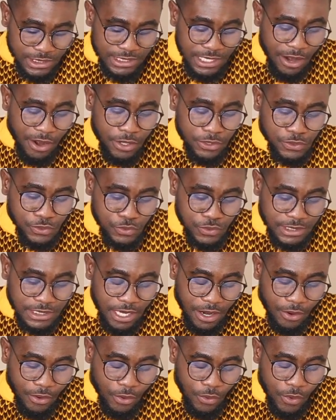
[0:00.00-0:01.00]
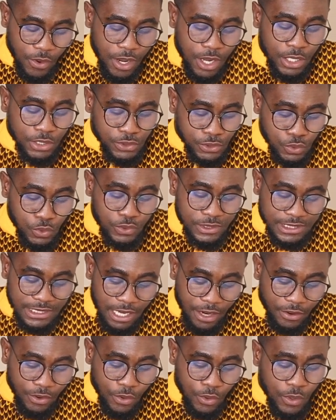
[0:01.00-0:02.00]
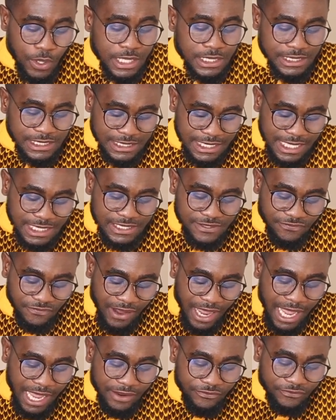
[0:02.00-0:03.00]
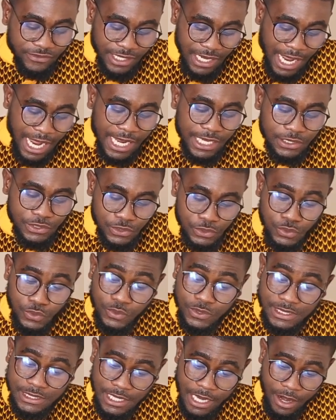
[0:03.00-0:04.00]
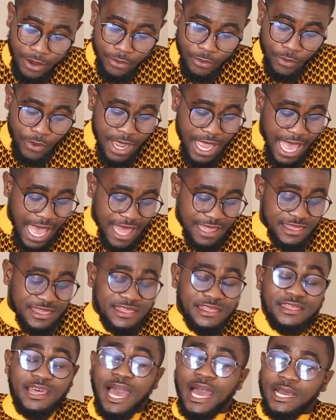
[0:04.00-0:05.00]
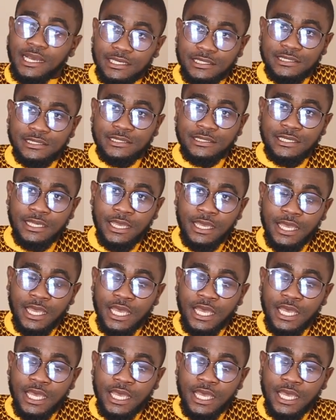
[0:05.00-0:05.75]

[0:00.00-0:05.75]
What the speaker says: 020-2065-920. And thanks